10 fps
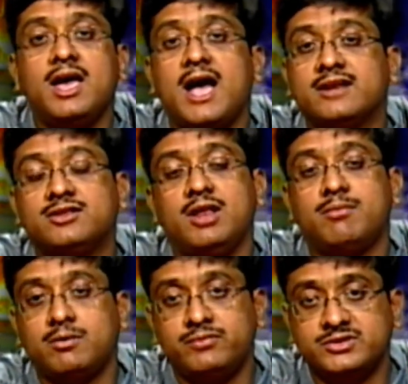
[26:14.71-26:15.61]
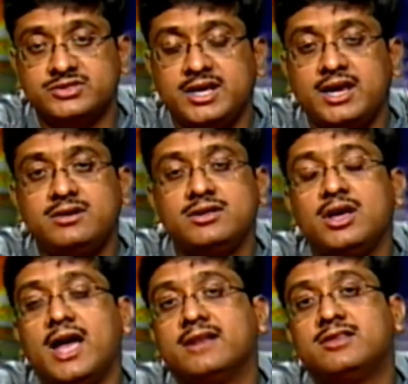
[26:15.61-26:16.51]
at the level of the state,
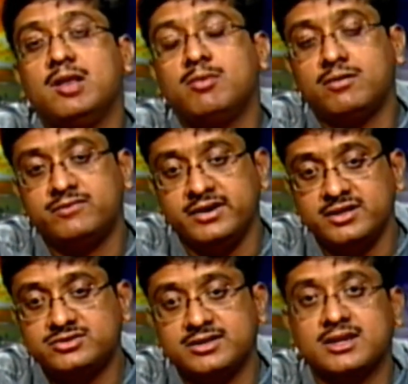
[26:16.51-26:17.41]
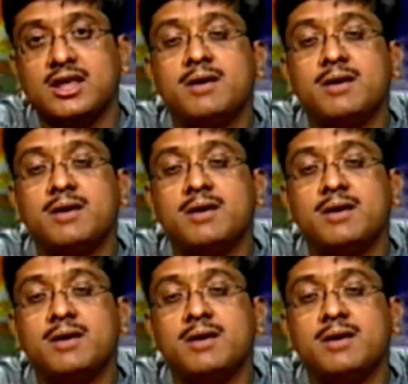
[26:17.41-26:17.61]
at the level of the district,